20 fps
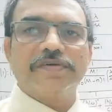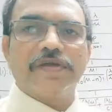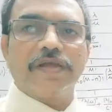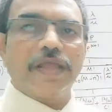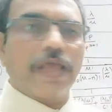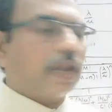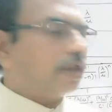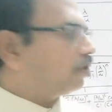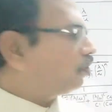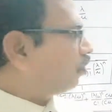
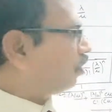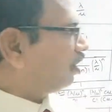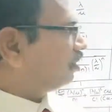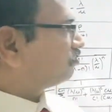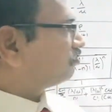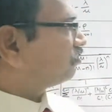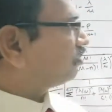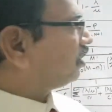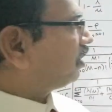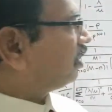LQ
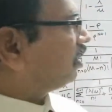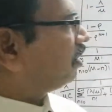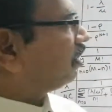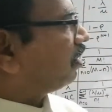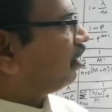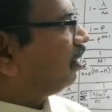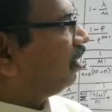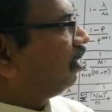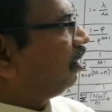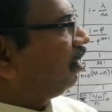also.
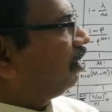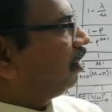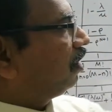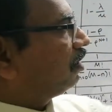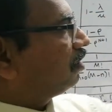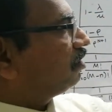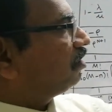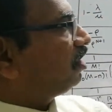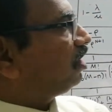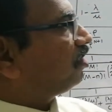Here
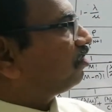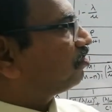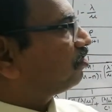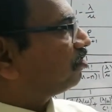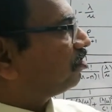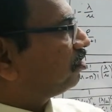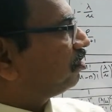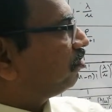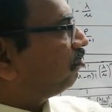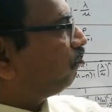
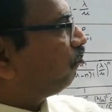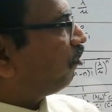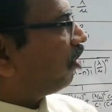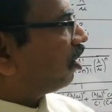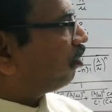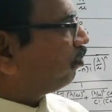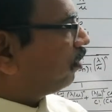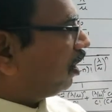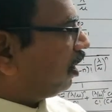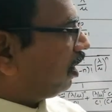these
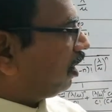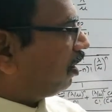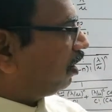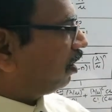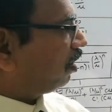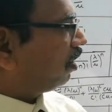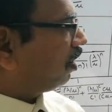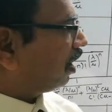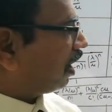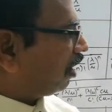
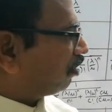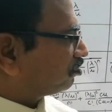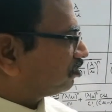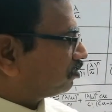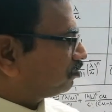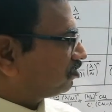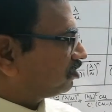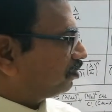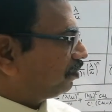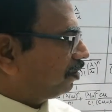formulae have
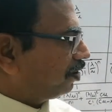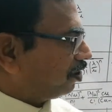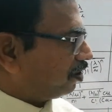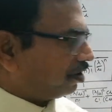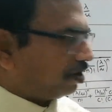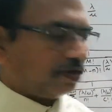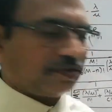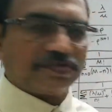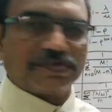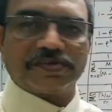some
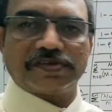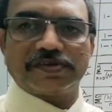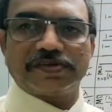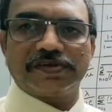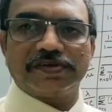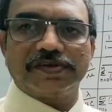similarities.